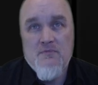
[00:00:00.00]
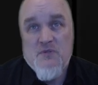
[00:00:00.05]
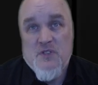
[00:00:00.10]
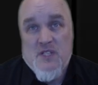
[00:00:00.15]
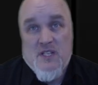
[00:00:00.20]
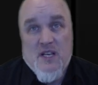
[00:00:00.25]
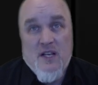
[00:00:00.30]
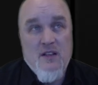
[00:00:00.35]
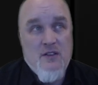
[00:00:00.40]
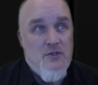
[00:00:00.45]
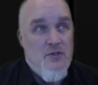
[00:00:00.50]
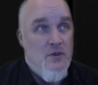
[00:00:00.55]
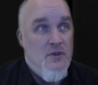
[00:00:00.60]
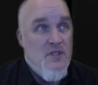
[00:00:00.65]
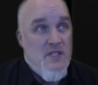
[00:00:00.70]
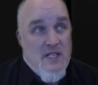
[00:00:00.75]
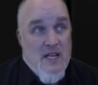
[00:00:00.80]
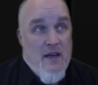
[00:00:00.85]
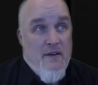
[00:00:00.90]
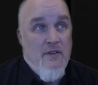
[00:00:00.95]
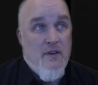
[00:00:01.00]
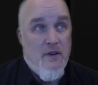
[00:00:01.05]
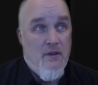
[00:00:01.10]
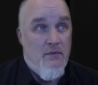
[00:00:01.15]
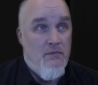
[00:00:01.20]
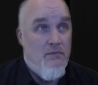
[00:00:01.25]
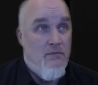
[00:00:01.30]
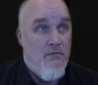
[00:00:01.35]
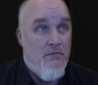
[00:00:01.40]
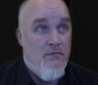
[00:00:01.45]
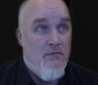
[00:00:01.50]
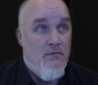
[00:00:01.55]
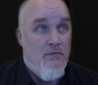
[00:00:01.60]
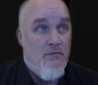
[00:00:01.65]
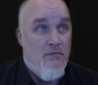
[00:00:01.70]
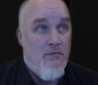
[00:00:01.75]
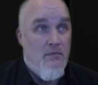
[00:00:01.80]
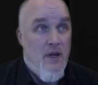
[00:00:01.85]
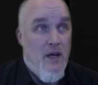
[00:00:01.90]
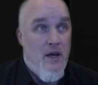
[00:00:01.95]
6 or 7?
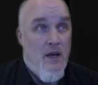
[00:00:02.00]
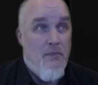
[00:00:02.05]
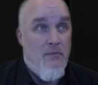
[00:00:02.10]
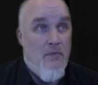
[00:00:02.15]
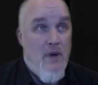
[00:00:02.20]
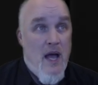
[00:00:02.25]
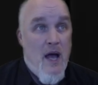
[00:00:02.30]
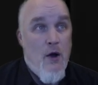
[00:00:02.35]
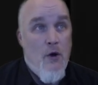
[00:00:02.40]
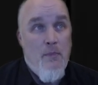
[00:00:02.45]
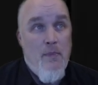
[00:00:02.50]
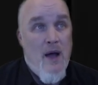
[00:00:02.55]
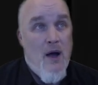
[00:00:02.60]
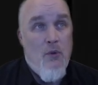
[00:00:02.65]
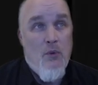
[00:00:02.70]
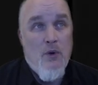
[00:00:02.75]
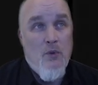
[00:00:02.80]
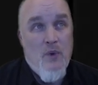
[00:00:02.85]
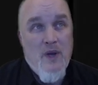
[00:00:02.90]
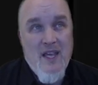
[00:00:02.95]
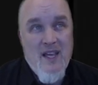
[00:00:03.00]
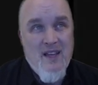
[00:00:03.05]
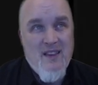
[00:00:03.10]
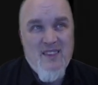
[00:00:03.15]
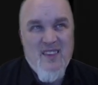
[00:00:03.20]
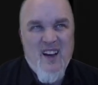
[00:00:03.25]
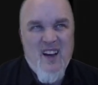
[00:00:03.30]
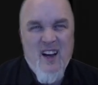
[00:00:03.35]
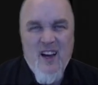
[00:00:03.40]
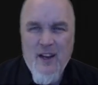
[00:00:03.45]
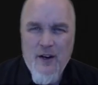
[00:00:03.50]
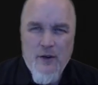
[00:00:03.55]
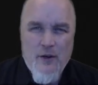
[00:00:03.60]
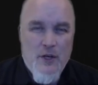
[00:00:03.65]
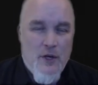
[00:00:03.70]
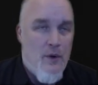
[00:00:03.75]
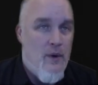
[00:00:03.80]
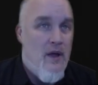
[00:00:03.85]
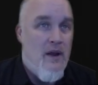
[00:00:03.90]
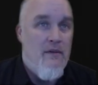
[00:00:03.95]
How about when we hit the
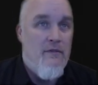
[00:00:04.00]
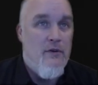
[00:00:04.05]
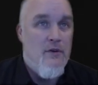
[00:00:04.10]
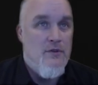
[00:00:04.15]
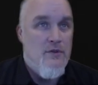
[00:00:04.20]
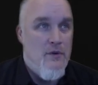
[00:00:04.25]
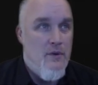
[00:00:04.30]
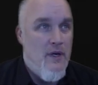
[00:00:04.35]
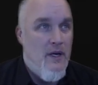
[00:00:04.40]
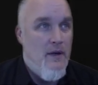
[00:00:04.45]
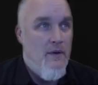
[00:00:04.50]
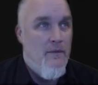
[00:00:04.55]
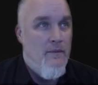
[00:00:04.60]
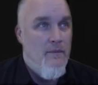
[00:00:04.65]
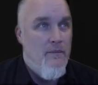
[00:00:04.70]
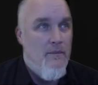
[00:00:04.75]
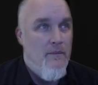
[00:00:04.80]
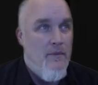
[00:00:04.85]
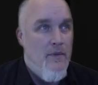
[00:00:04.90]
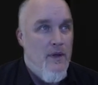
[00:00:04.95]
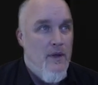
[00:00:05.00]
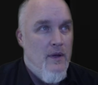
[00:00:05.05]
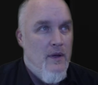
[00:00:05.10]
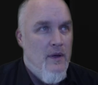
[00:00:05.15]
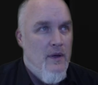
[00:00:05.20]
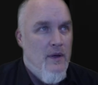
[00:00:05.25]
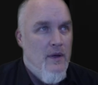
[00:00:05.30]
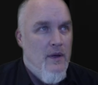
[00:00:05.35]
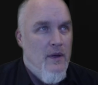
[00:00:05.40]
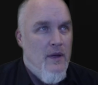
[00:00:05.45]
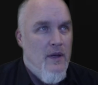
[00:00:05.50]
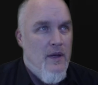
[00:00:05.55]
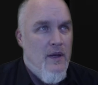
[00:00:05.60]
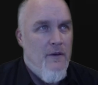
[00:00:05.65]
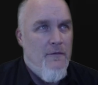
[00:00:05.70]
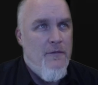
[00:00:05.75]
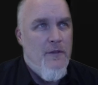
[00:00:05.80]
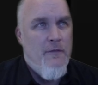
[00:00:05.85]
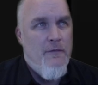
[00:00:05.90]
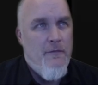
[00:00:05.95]
100-year anniversary?
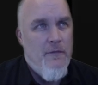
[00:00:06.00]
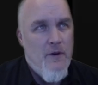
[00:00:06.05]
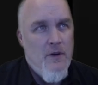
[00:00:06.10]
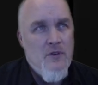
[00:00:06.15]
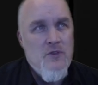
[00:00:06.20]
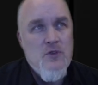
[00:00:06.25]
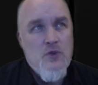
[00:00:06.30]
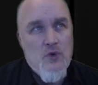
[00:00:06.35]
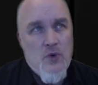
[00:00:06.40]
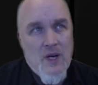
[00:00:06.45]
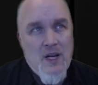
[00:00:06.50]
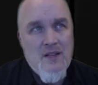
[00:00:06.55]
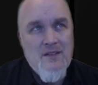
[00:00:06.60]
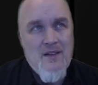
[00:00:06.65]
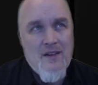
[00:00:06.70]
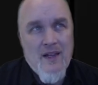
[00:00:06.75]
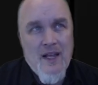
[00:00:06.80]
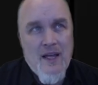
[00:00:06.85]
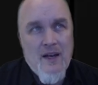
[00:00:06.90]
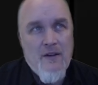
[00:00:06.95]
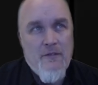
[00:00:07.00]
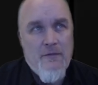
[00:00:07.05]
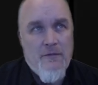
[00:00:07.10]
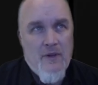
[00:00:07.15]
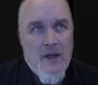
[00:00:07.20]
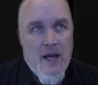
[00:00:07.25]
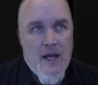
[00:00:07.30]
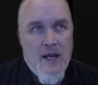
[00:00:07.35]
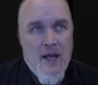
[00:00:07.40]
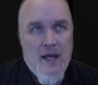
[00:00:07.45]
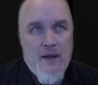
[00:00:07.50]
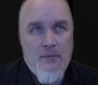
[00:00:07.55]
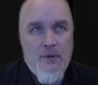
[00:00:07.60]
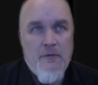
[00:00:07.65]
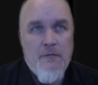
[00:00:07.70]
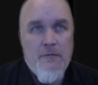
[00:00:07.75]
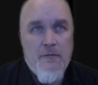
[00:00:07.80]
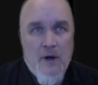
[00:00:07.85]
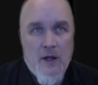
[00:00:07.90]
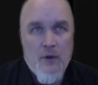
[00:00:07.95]
If the first transatlantic flight had
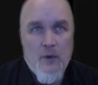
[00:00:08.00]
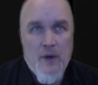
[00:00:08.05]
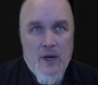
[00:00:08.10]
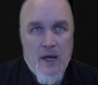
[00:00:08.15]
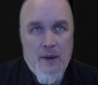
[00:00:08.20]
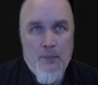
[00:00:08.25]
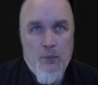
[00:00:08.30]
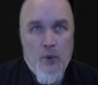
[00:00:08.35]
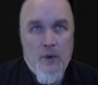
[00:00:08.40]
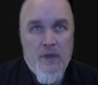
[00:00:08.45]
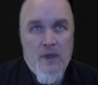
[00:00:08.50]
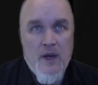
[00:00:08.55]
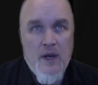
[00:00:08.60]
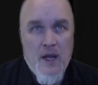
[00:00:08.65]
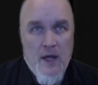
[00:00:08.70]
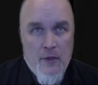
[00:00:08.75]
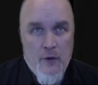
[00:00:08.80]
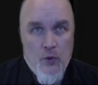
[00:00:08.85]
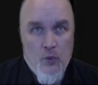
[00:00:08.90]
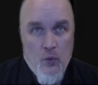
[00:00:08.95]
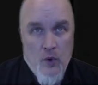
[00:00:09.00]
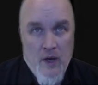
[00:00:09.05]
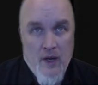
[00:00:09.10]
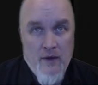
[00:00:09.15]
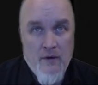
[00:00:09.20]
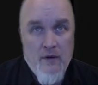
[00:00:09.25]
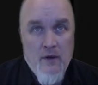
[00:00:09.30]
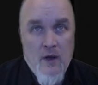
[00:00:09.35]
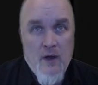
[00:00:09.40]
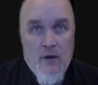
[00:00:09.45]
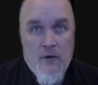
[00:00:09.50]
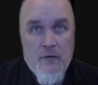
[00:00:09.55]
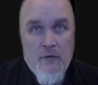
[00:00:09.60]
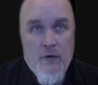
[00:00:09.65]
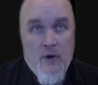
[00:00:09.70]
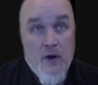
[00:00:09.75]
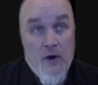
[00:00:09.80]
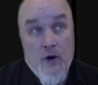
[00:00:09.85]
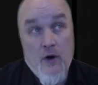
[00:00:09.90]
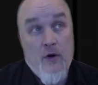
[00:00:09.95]
been followed up with another one,
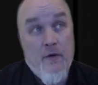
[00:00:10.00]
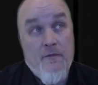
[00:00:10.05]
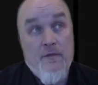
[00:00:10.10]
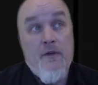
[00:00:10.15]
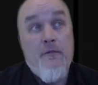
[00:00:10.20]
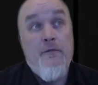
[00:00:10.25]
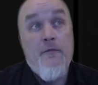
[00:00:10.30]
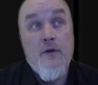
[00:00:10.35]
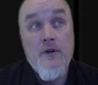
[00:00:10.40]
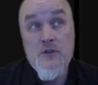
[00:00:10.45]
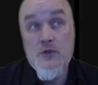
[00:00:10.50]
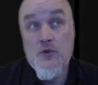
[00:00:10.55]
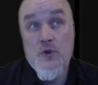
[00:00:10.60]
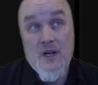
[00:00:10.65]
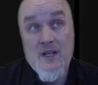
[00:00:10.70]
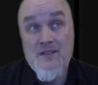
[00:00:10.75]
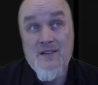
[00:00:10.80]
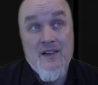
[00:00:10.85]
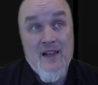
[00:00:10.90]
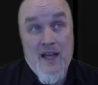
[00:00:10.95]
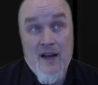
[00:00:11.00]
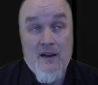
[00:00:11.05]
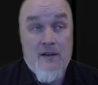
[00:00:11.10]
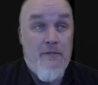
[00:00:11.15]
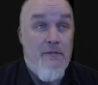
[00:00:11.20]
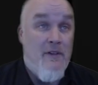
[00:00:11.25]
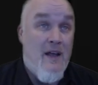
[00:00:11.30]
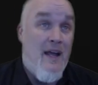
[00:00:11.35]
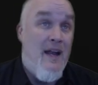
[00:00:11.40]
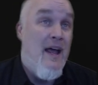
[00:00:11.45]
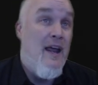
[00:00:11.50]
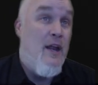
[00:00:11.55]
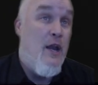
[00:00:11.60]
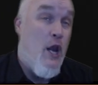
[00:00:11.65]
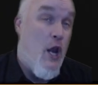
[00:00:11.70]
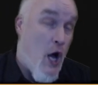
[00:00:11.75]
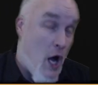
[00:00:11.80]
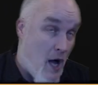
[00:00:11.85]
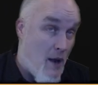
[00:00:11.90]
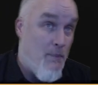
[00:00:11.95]
or if the first transatlantic flight had
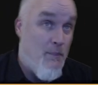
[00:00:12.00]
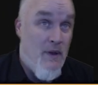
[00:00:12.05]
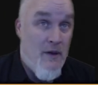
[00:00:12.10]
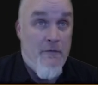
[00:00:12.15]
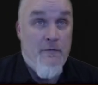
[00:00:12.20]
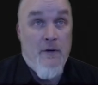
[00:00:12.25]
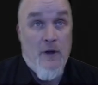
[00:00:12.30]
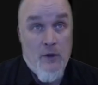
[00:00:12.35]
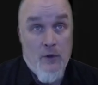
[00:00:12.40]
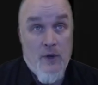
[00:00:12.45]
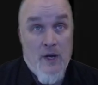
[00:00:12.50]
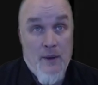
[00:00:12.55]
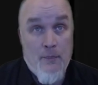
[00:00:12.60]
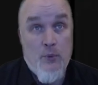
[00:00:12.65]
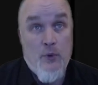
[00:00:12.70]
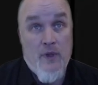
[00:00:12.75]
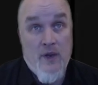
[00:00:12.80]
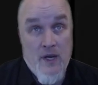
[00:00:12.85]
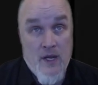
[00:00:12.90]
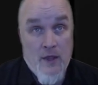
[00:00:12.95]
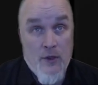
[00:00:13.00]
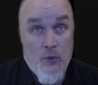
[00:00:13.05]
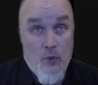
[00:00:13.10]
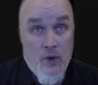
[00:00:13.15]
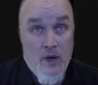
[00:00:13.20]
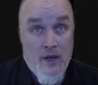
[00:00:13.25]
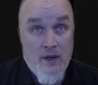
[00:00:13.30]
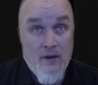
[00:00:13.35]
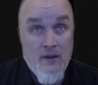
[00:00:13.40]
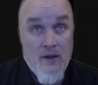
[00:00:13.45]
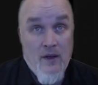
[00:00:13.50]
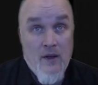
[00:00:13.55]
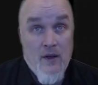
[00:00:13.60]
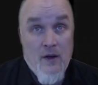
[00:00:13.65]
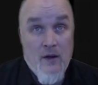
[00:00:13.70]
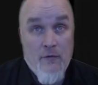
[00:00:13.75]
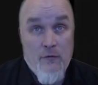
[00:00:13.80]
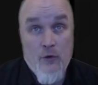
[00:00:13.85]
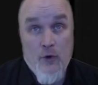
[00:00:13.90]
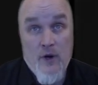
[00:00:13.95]
not been followed up with another one
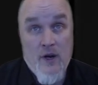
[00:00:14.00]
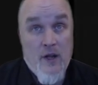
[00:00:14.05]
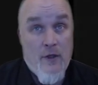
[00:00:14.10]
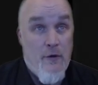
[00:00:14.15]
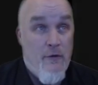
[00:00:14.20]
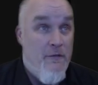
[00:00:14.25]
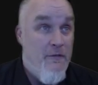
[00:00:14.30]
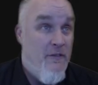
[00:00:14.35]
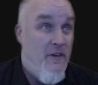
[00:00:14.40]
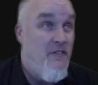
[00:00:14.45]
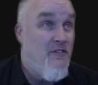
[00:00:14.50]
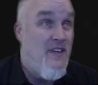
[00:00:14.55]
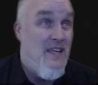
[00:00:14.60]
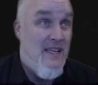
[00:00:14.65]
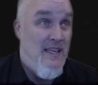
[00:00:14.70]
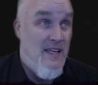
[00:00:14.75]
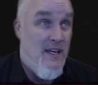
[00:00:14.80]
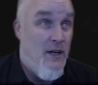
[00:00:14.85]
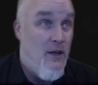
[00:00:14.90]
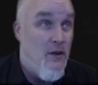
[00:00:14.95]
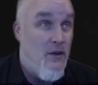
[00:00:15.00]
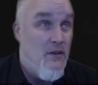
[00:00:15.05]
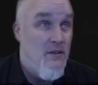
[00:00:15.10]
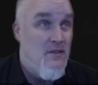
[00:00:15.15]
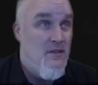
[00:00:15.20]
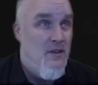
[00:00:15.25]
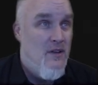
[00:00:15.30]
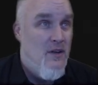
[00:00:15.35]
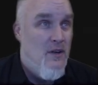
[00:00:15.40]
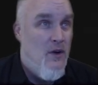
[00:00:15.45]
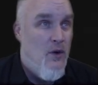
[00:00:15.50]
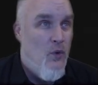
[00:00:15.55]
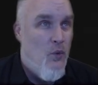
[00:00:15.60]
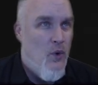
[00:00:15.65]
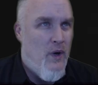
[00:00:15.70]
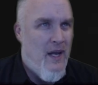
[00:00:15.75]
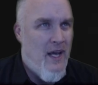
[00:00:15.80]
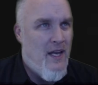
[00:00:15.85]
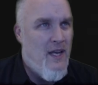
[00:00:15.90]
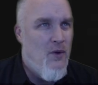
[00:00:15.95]
for another 50 years,
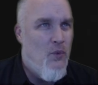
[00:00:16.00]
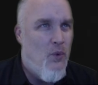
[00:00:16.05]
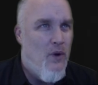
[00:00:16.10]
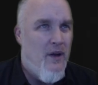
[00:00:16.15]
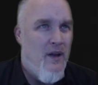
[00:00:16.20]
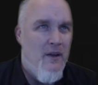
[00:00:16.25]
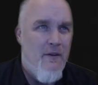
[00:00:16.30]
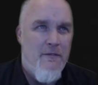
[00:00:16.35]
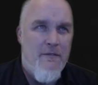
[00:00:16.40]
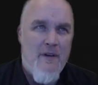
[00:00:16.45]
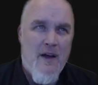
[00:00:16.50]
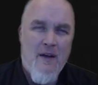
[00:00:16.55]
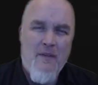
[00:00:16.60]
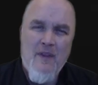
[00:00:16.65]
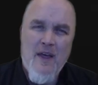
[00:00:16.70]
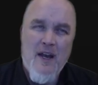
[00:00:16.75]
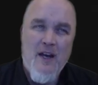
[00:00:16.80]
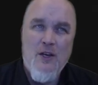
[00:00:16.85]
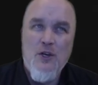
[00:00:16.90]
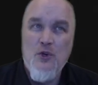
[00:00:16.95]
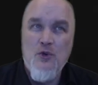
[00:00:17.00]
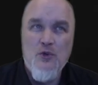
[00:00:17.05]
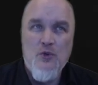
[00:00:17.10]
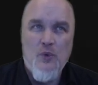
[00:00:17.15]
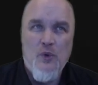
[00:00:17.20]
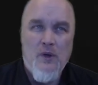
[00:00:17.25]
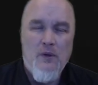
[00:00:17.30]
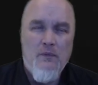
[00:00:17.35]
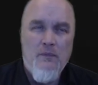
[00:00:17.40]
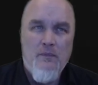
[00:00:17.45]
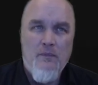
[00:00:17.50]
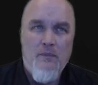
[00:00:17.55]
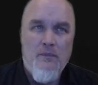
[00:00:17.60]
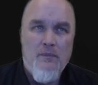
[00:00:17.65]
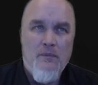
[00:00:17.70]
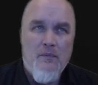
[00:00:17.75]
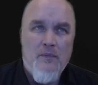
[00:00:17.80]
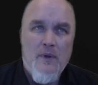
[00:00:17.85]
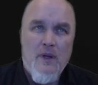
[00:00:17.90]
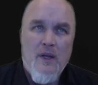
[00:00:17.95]
would anyone have found that unusual?
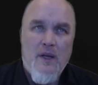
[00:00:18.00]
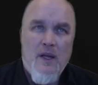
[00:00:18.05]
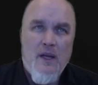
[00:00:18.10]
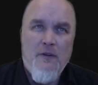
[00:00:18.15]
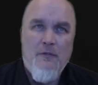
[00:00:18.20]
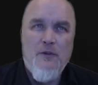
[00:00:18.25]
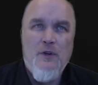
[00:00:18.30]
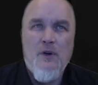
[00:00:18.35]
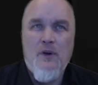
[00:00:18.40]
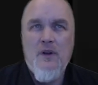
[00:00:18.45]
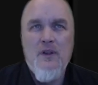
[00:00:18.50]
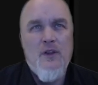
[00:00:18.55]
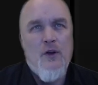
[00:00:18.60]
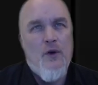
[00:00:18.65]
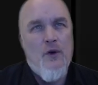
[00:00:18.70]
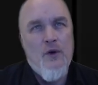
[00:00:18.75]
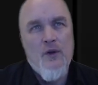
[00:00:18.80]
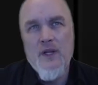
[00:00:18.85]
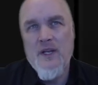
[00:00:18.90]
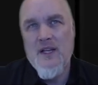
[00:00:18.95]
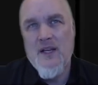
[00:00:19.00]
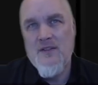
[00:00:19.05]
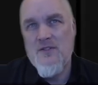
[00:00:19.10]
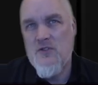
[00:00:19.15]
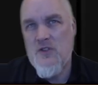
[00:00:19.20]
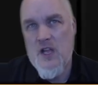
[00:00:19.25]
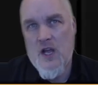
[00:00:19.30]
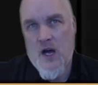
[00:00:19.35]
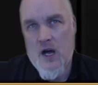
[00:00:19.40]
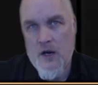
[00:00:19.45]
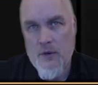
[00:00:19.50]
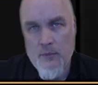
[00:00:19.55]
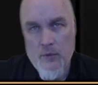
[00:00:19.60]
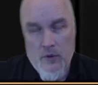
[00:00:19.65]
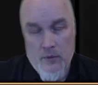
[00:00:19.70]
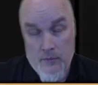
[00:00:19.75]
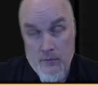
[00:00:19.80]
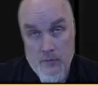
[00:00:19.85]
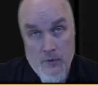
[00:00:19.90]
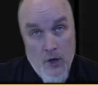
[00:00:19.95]
If during the early days of the
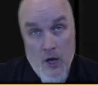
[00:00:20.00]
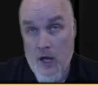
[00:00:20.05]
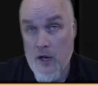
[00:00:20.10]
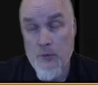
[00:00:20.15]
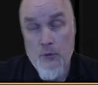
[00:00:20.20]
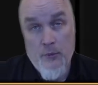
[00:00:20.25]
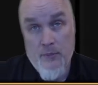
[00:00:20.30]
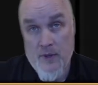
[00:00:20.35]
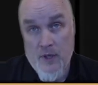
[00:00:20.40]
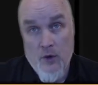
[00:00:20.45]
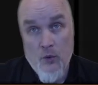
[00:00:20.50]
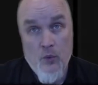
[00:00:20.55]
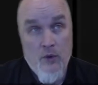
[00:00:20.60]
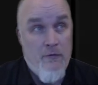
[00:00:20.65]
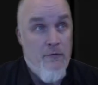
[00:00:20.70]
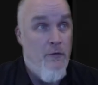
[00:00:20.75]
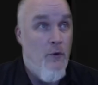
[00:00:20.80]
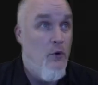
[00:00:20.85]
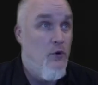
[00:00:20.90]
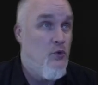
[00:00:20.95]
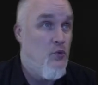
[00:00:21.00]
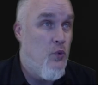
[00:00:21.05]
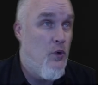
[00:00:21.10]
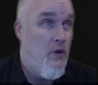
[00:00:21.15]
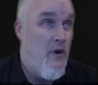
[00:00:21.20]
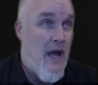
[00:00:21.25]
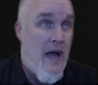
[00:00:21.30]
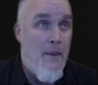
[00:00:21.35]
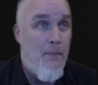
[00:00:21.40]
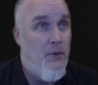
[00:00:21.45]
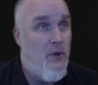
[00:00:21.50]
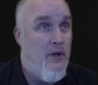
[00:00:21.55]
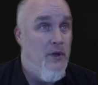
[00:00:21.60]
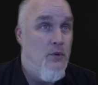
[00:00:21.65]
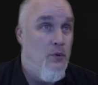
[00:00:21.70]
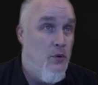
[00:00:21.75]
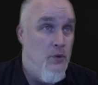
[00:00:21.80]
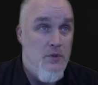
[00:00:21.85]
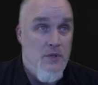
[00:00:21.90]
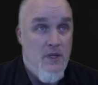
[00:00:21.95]
automobile, when folks were happily
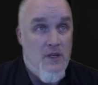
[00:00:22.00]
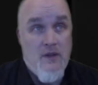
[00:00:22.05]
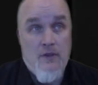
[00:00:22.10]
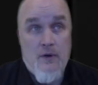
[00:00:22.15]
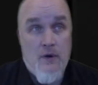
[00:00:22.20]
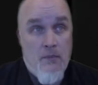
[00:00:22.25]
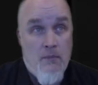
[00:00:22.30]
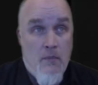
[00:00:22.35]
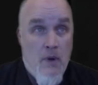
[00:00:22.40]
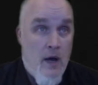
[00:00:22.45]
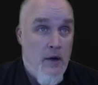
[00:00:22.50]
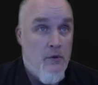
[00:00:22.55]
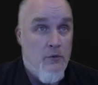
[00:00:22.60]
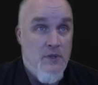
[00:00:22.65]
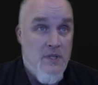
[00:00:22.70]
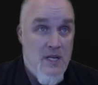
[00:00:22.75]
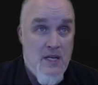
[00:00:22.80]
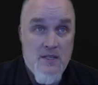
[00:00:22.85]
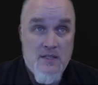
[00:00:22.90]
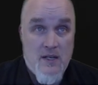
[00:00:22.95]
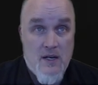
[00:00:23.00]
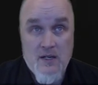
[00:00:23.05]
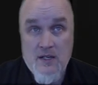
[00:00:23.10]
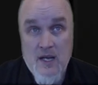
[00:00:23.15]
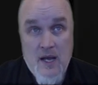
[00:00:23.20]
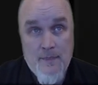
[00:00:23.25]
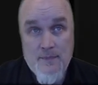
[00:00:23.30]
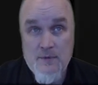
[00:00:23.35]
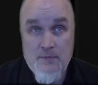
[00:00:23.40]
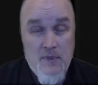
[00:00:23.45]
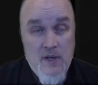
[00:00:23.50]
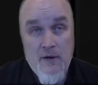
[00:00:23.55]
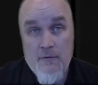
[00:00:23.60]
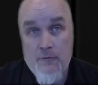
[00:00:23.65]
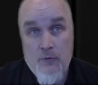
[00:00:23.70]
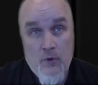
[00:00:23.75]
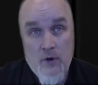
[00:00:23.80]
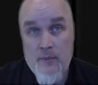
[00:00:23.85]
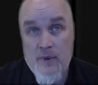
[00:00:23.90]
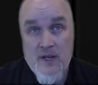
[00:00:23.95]
cruising in their Model Ts at a top speed of
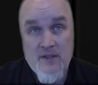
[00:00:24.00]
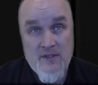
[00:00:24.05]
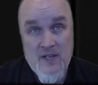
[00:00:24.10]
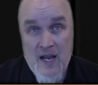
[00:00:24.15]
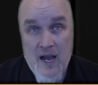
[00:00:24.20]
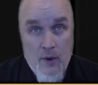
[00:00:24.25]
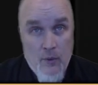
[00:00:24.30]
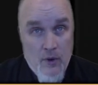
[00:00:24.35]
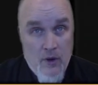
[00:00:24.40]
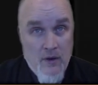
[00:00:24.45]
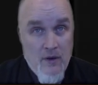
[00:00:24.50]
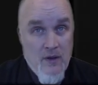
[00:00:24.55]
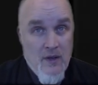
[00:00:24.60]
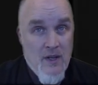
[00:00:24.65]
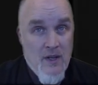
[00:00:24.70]
40 miles an hour,